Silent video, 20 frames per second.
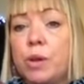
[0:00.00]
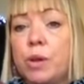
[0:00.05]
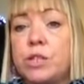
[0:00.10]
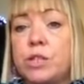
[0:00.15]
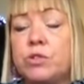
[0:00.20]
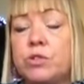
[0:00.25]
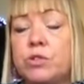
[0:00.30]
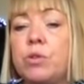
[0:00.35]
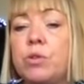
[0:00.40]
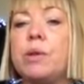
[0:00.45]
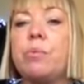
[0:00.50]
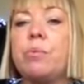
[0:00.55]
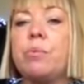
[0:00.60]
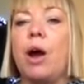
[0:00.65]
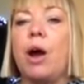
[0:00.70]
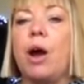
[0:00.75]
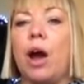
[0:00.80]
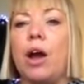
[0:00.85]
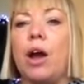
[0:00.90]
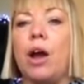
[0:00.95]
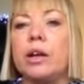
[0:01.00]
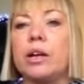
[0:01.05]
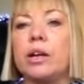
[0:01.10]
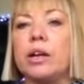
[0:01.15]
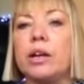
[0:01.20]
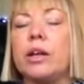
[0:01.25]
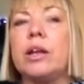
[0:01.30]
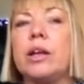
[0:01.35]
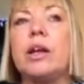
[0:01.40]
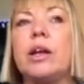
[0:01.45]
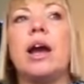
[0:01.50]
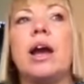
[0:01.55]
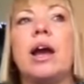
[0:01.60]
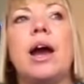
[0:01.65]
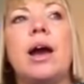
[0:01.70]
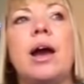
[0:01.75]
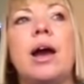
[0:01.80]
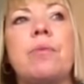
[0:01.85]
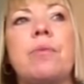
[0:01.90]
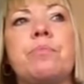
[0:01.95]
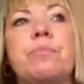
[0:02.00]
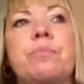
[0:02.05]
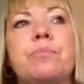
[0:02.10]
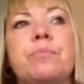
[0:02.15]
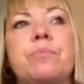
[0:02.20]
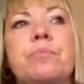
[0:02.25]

truly work, um,